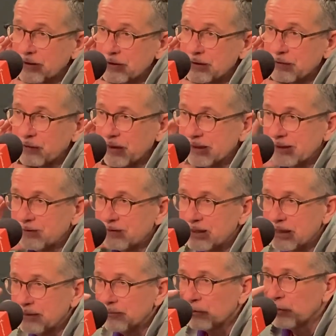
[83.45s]
good defensive
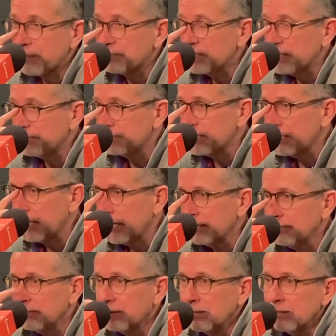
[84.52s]
team crept up tonight.